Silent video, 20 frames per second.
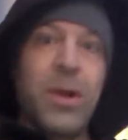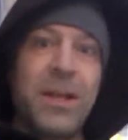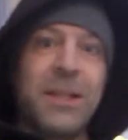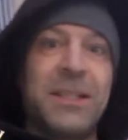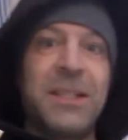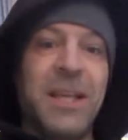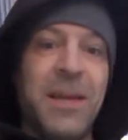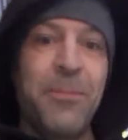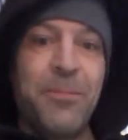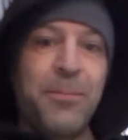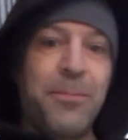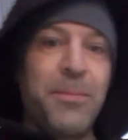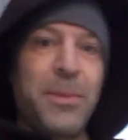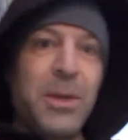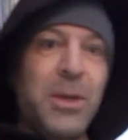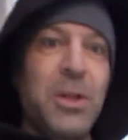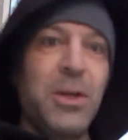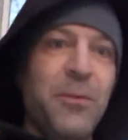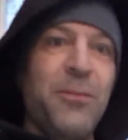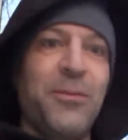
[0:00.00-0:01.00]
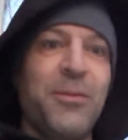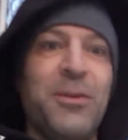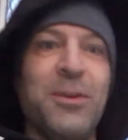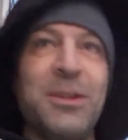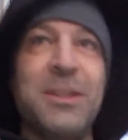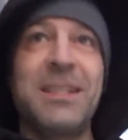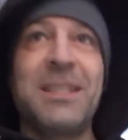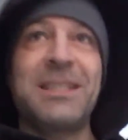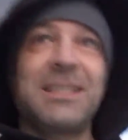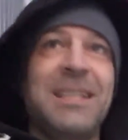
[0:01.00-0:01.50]
It's a beautiful
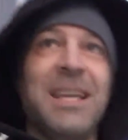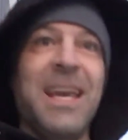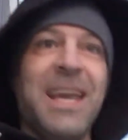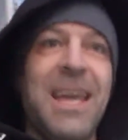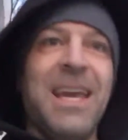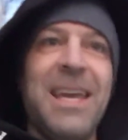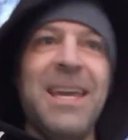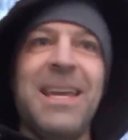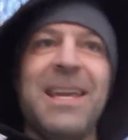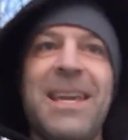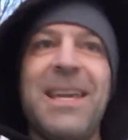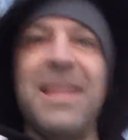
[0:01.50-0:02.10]
day